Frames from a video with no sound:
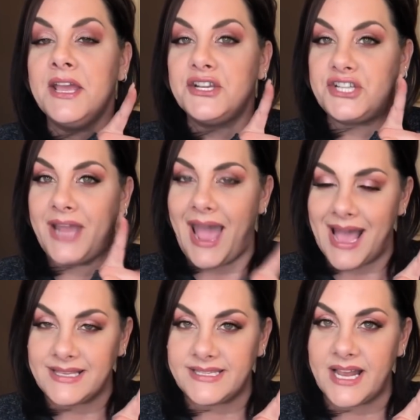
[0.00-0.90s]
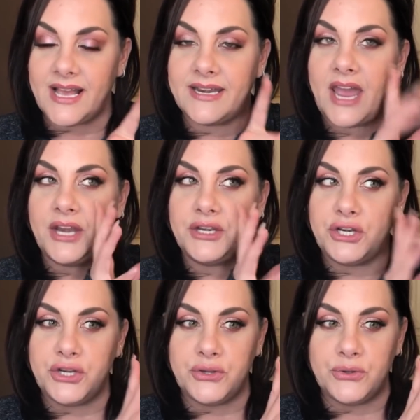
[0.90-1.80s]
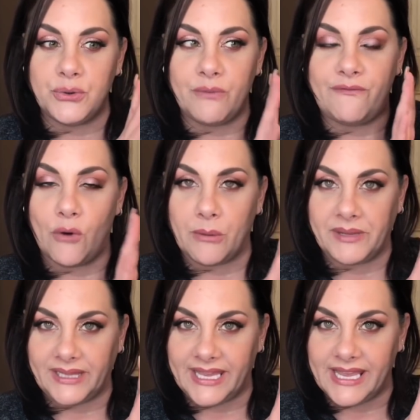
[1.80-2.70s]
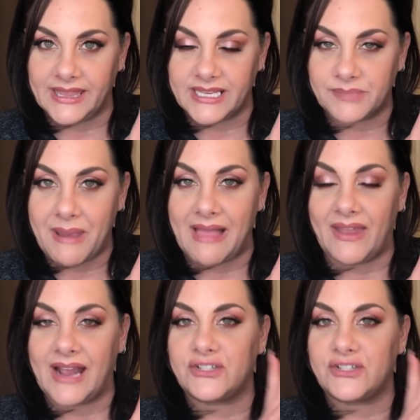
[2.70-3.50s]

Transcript: She has done a new formula in this palette.